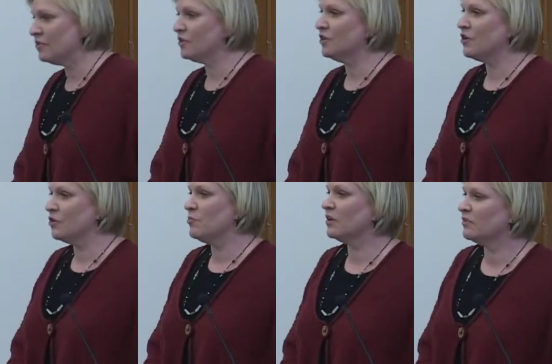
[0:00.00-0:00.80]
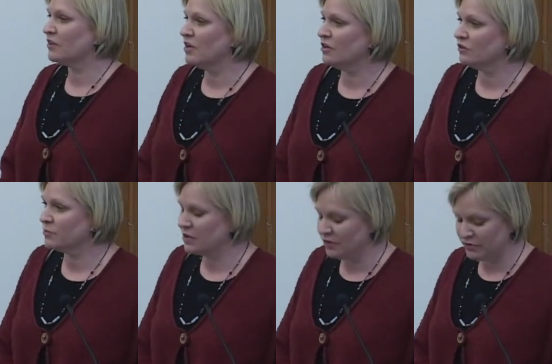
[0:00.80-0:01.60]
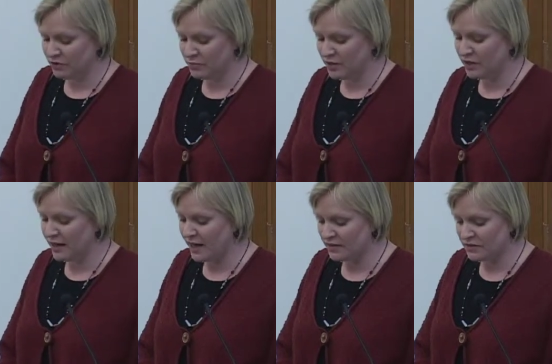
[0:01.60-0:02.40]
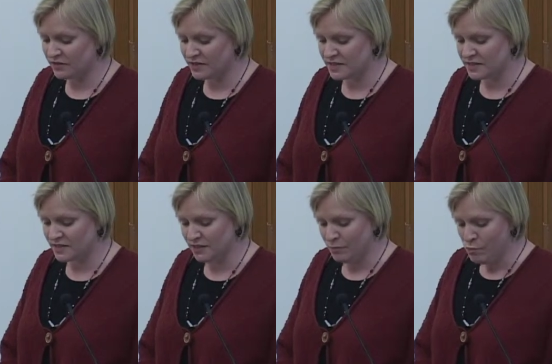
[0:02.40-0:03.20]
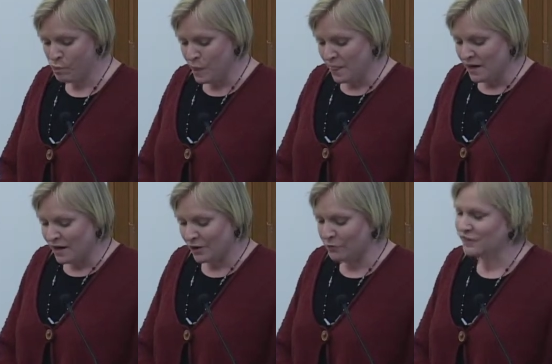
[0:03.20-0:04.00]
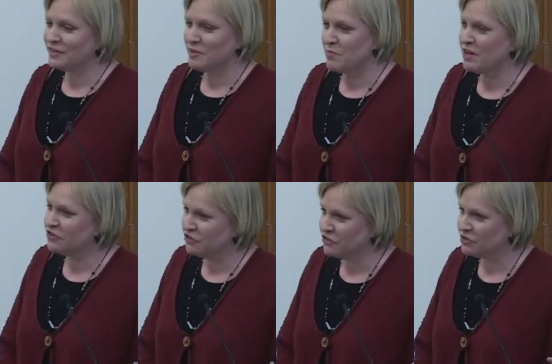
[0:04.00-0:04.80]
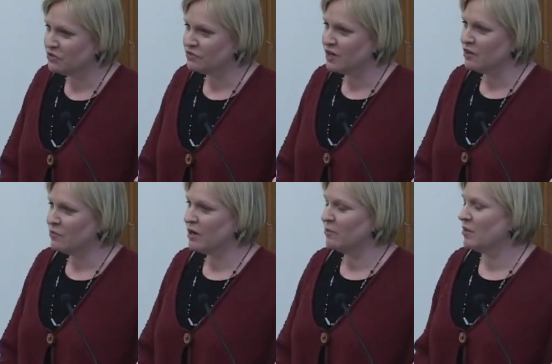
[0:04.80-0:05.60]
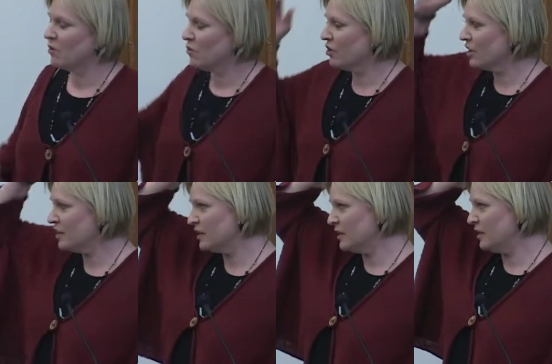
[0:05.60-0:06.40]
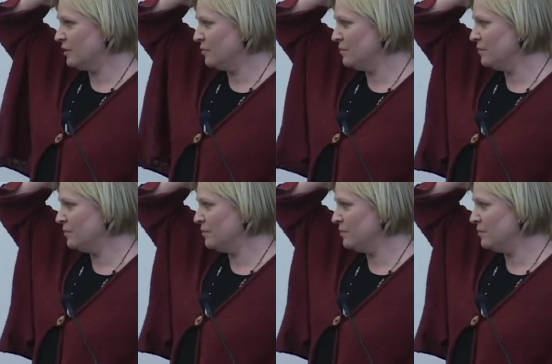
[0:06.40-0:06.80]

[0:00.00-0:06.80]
only known among scholars but also among activists. I recently mentioned to a friend of mine my work um,